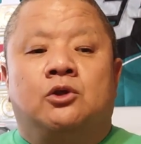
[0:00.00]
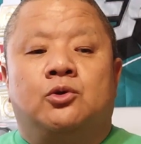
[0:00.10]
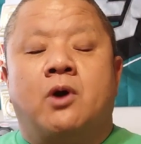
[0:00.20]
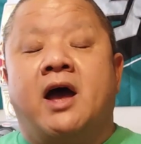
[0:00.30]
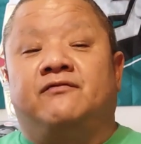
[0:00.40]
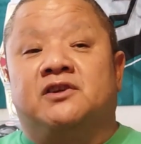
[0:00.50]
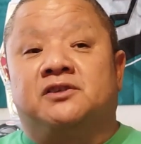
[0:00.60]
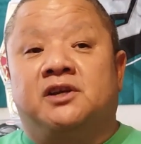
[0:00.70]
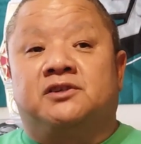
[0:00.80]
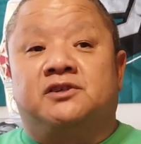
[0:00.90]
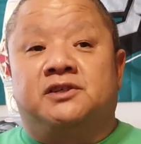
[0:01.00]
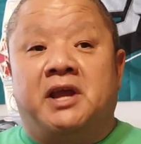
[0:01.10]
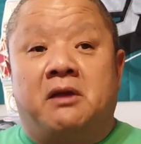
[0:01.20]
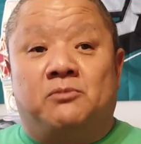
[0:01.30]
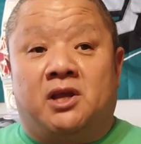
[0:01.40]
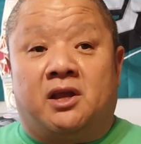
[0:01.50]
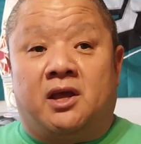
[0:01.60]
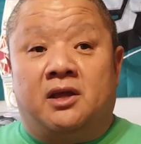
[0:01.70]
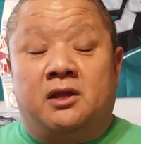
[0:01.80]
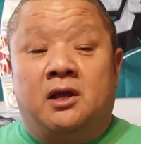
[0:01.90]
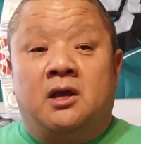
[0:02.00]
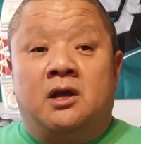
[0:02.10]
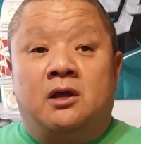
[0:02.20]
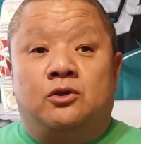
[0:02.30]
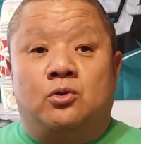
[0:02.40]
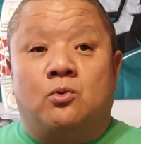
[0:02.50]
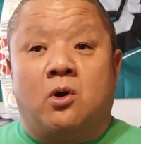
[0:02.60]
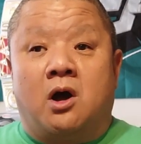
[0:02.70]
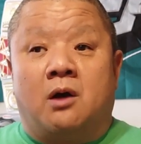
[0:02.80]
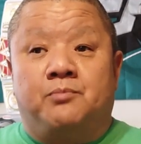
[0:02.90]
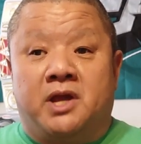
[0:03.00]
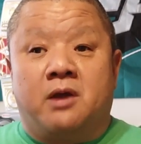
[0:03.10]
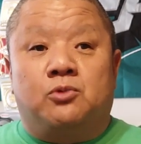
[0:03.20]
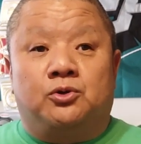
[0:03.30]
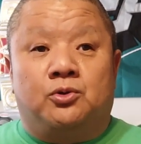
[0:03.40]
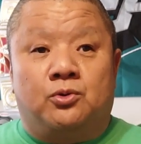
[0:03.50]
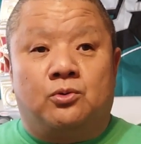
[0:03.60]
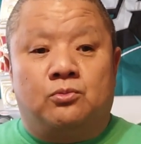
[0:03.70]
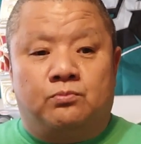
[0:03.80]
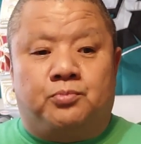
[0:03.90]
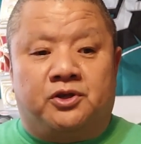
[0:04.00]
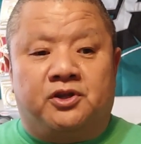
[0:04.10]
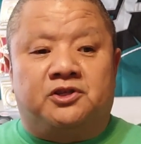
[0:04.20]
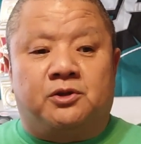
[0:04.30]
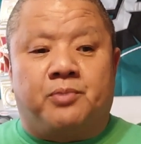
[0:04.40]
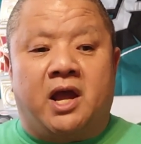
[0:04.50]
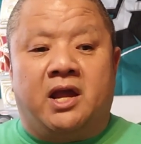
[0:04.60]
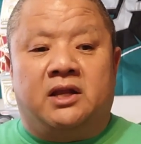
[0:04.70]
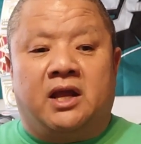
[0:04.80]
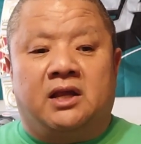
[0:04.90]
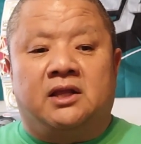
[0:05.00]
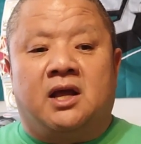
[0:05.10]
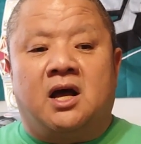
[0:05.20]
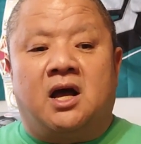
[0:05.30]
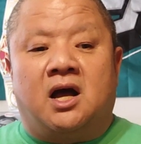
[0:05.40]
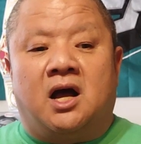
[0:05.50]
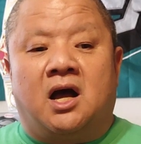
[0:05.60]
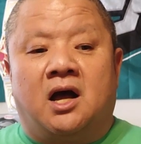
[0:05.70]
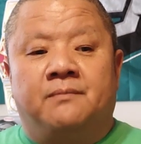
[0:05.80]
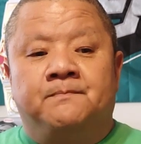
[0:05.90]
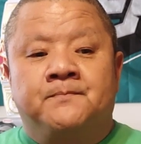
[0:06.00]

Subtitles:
to have the Sixers game ticket to be able to participate in the